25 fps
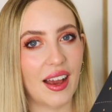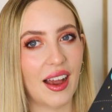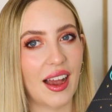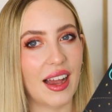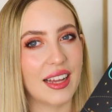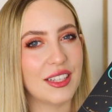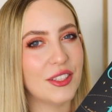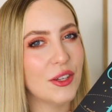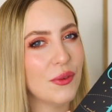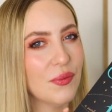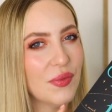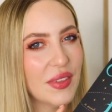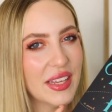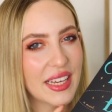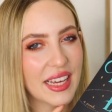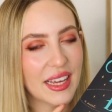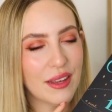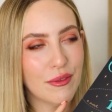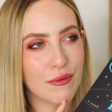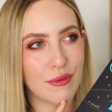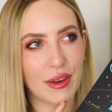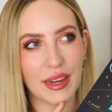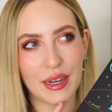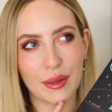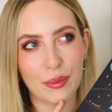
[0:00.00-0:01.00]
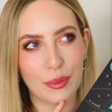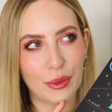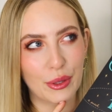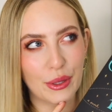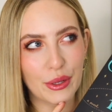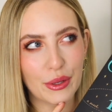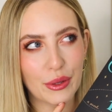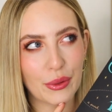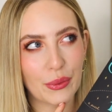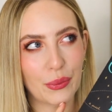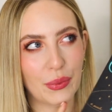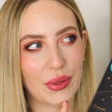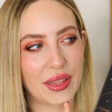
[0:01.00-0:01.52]
I don't think I've read a
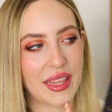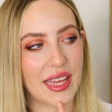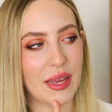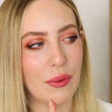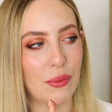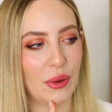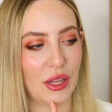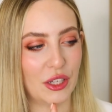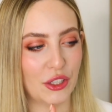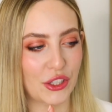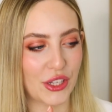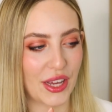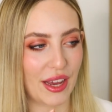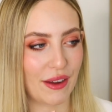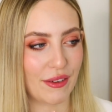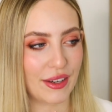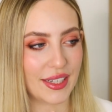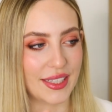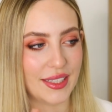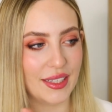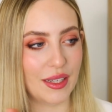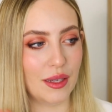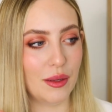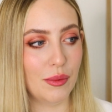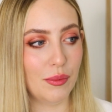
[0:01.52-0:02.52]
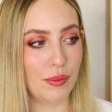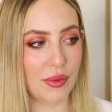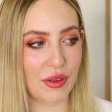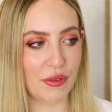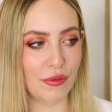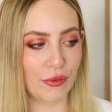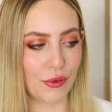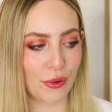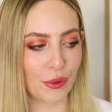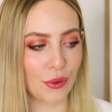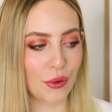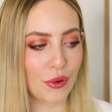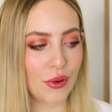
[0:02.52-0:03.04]
book with a Welsh character
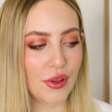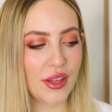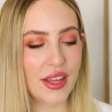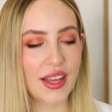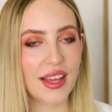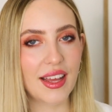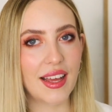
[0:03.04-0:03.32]
before.